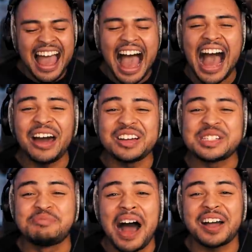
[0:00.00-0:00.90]
how
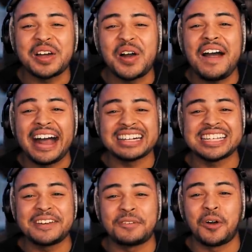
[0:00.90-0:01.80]
does Bakugo
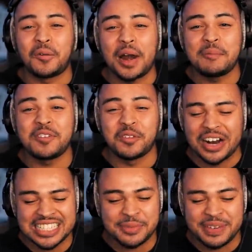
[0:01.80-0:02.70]
asking for a rep
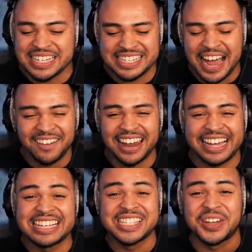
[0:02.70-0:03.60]
recipe sound
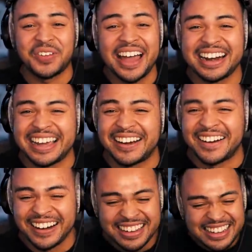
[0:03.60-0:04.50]
like he's threatening
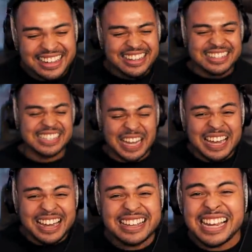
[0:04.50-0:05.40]
her? She's
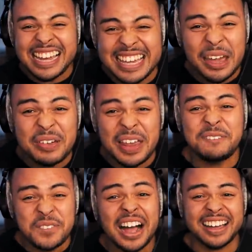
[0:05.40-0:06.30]
like, he's like, give me the
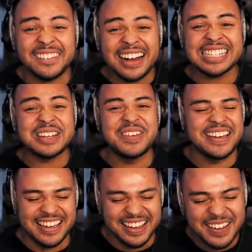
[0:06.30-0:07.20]
fucking
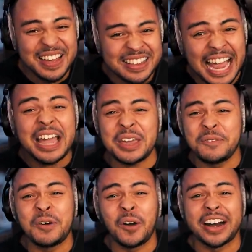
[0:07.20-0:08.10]
recipe. Thank
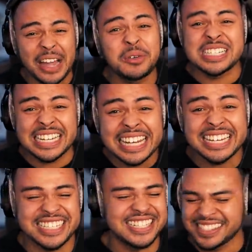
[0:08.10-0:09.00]
you for it. It was
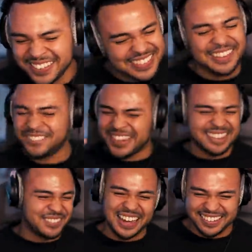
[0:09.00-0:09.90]
delicious. Like, what the
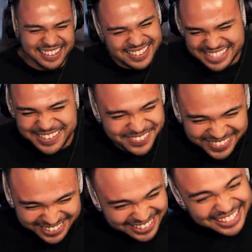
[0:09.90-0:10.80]
fuck, Bakugo? He's so
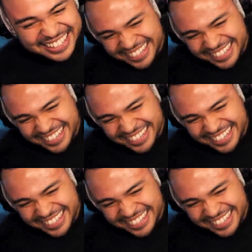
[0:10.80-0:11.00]
funny.